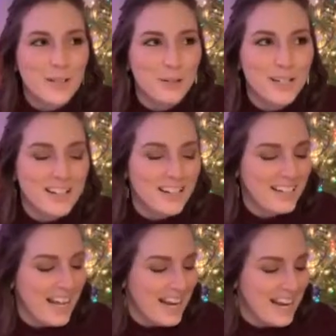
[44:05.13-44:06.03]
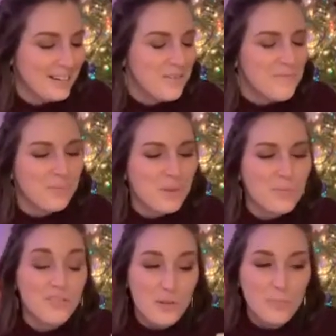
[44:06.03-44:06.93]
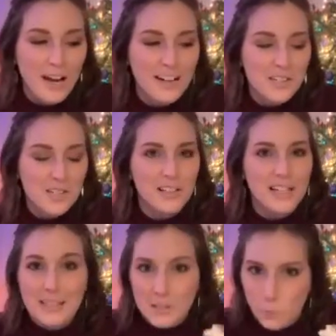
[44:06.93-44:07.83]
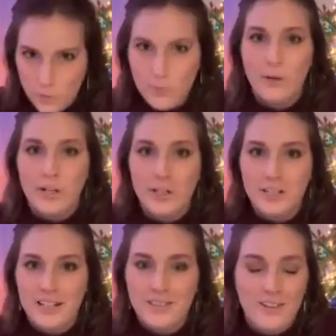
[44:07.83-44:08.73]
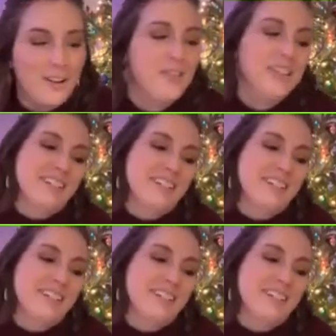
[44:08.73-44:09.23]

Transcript: pretty on a cake, but if you bite into it, like this will break your teeth off.